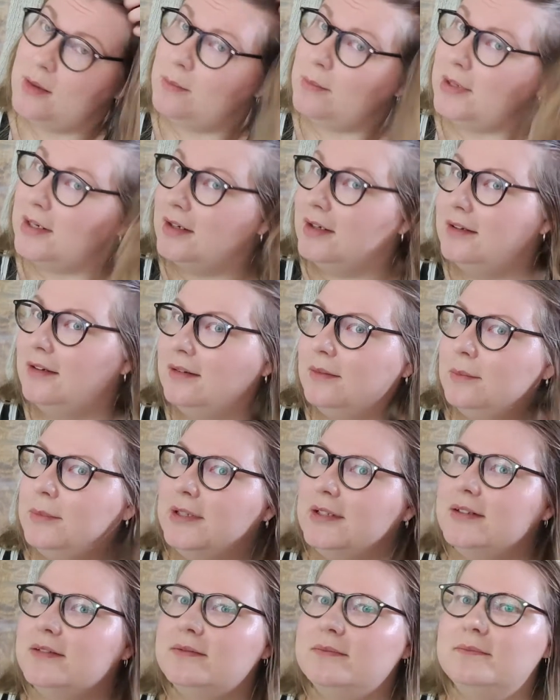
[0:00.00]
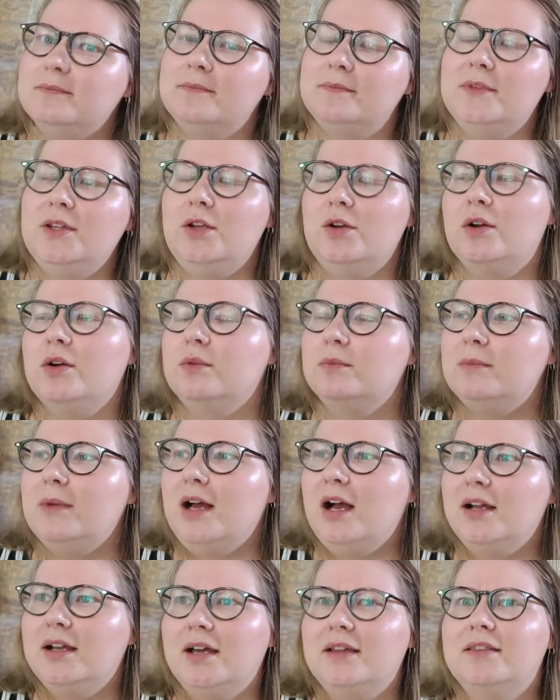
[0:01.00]
but
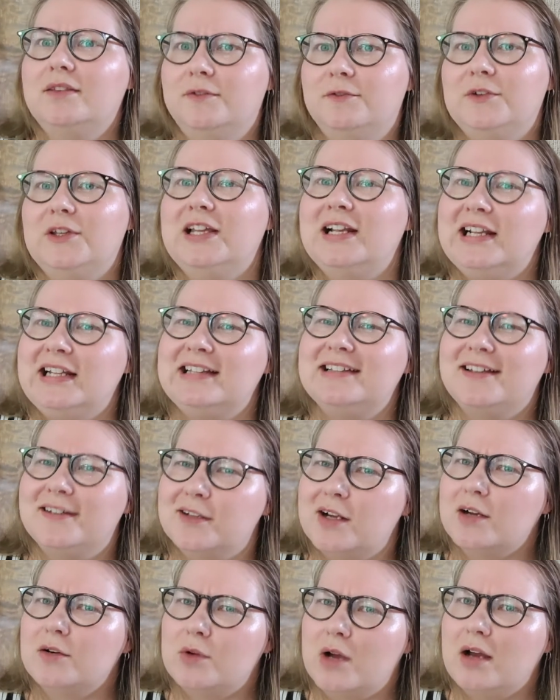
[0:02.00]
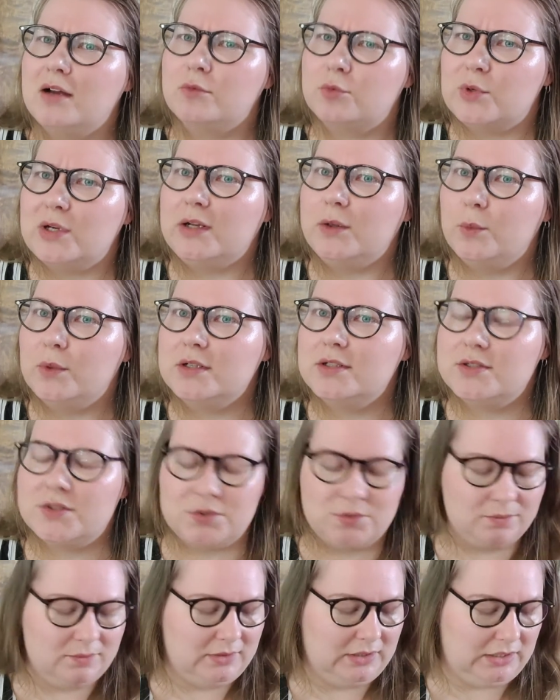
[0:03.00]
I got the feeling that I really want
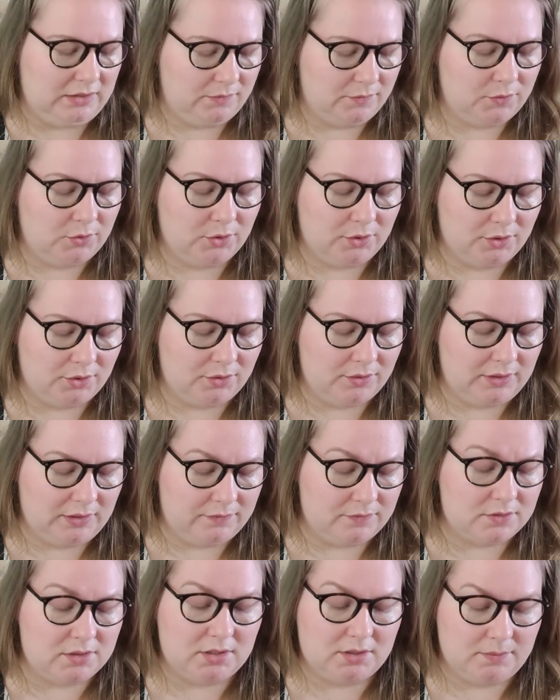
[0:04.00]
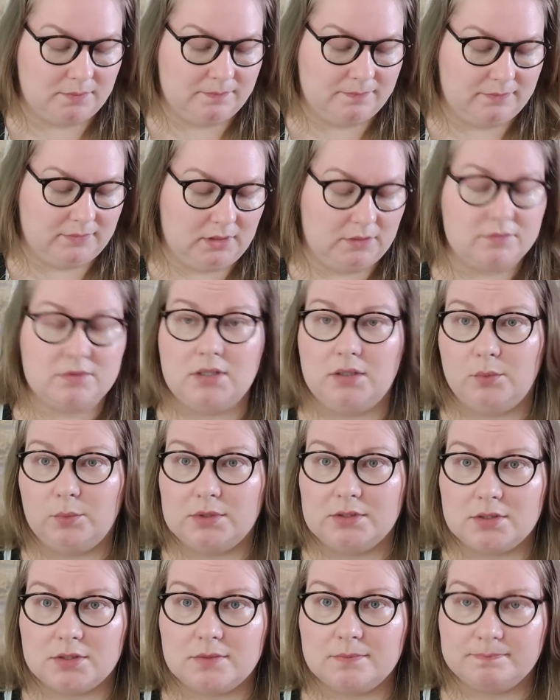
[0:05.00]
to knit for her, if she
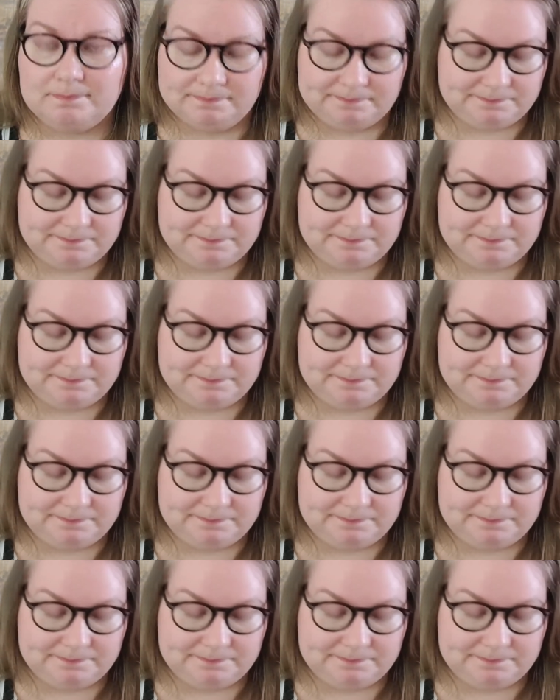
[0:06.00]
wants